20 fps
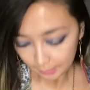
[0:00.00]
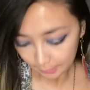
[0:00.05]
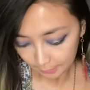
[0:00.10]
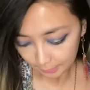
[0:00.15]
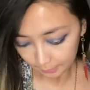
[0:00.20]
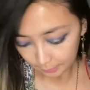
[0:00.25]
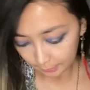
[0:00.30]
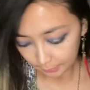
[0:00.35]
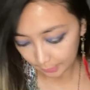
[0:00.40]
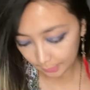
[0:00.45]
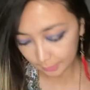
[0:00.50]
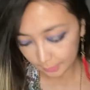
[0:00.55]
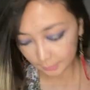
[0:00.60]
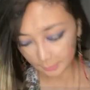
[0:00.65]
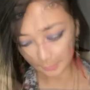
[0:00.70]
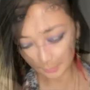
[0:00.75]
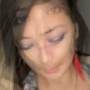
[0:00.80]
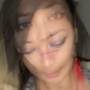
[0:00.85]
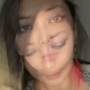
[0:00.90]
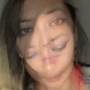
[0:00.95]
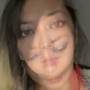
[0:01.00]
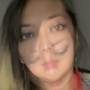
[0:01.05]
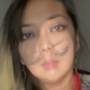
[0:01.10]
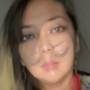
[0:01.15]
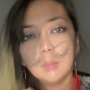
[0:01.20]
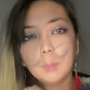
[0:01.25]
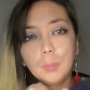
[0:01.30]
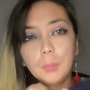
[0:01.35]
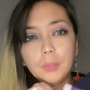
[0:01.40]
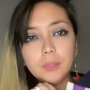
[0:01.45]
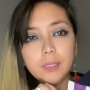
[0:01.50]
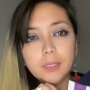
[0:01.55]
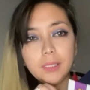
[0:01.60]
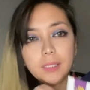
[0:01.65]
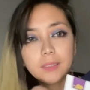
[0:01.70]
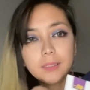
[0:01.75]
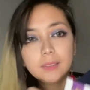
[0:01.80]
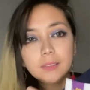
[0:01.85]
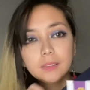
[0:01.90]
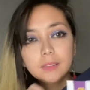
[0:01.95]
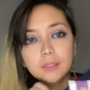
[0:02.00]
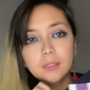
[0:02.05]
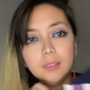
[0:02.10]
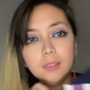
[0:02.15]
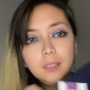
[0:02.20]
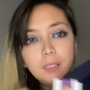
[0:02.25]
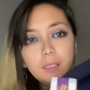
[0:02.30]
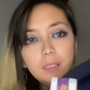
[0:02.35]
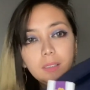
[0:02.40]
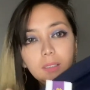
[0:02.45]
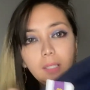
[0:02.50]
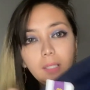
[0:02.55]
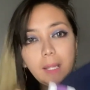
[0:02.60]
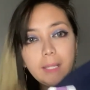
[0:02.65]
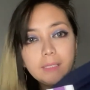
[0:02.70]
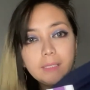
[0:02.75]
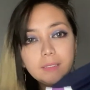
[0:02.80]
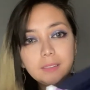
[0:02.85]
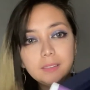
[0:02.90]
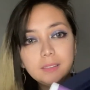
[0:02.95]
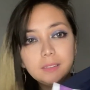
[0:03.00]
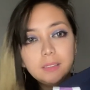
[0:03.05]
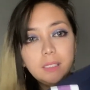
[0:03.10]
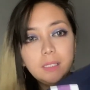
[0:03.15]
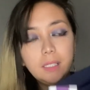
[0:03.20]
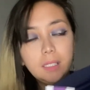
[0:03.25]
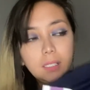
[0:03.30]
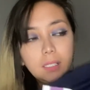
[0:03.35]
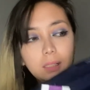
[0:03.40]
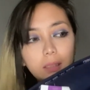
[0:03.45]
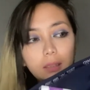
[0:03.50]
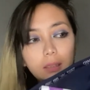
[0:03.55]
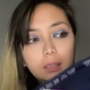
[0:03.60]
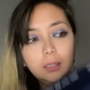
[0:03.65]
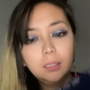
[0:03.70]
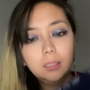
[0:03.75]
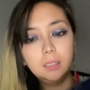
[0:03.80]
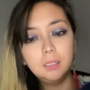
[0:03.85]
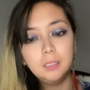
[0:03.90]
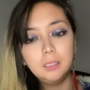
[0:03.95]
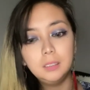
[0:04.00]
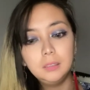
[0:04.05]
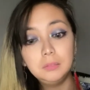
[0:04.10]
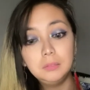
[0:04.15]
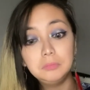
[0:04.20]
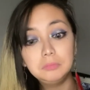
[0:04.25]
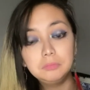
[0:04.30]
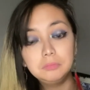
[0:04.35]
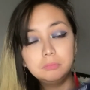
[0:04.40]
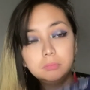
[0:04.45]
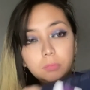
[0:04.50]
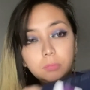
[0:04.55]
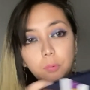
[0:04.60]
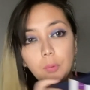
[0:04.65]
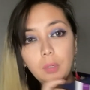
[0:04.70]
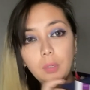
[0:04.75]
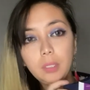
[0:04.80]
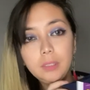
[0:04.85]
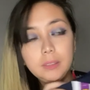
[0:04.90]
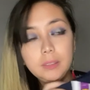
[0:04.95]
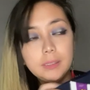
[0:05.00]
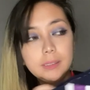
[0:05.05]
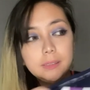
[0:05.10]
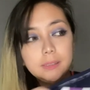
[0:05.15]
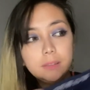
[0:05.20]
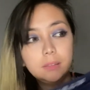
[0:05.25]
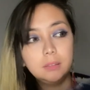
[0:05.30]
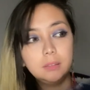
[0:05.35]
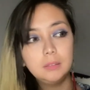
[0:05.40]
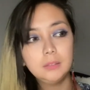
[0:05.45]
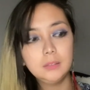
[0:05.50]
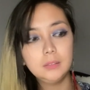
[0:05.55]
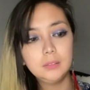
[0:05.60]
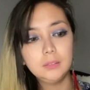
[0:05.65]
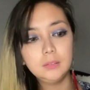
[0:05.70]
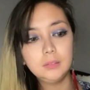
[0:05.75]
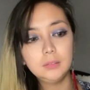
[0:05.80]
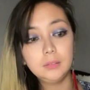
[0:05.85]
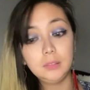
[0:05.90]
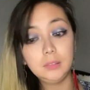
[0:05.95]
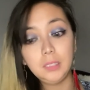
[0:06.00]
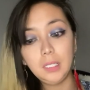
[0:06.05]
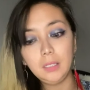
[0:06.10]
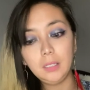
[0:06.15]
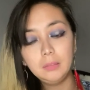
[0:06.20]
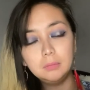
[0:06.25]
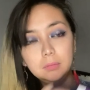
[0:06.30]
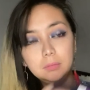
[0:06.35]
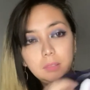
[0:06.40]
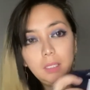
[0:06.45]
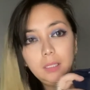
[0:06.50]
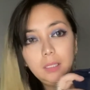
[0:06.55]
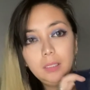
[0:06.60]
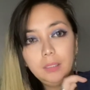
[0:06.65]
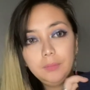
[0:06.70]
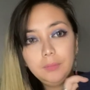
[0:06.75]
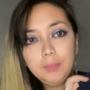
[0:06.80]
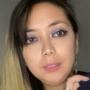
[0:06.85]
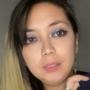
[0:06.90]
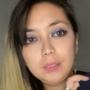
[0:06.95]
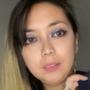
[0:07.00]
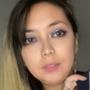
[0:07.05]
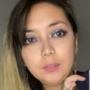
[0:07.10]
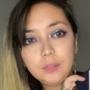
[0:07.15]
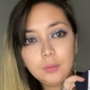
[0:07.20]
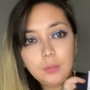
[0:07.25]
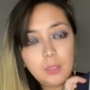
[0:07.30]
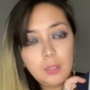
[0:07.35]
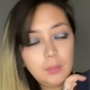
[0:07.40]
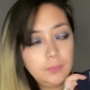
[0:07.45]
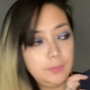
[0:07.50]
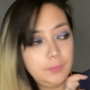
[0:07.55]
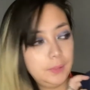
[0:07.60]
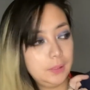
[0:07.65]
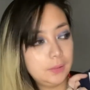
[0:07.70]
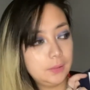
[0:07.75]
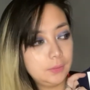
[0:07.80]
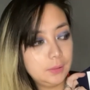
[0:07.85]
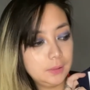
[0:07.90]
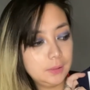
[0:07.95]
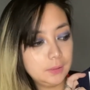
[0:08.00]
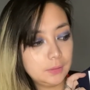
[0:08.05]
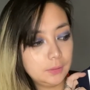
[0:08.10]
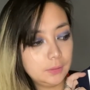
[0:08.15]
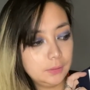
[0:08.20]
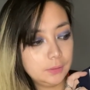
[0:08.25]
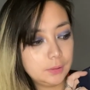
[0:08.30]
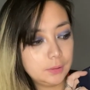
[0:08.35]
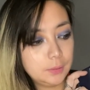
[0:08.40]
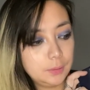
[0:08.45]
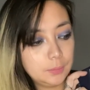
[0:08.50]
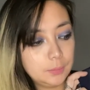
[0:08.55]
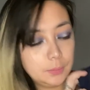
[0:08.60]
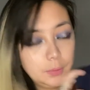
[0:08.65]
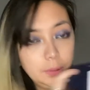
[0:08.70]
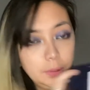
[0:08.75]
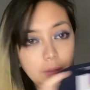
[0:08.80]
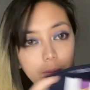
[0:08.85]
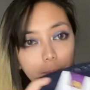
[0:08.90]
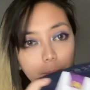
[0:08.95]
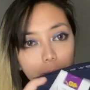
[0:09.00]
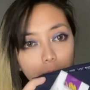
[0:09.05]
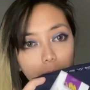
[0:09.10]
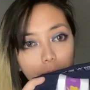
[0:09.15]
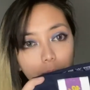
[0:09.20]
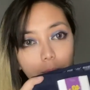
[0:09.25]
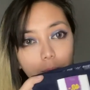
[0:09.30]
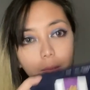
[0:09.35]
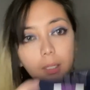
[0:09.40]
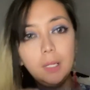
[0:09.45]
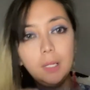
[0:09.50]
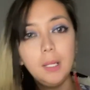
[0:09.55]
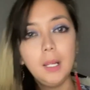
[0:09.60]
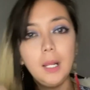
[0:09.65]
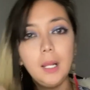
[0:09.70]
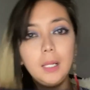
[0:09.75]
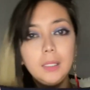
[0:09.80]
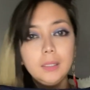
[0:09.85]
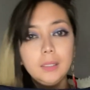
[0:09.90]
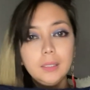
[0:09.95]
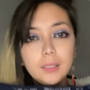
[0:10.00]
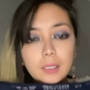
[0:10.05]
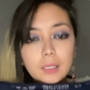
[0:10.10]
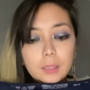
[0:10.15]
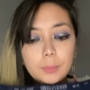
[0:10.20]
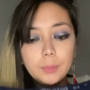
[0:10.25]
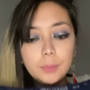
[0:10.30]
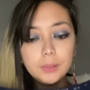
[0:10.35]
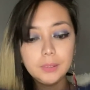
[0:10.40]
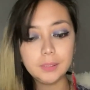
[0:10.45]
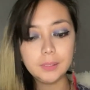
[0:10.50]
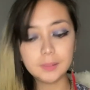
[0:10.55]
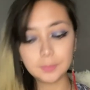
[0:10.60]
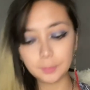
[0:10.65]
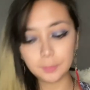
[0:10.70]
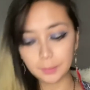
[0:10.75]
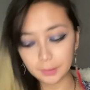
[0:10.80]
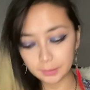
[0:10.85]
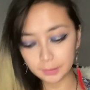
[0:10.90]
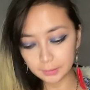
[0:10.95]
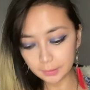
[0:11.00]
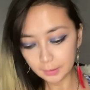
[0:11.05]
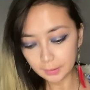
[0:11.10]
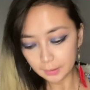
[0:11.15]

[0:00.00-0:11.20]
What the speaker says: Then I polyester elastic ones. Yeah, I love it. So comfy. So this is also in royal blue. I think I bought this one.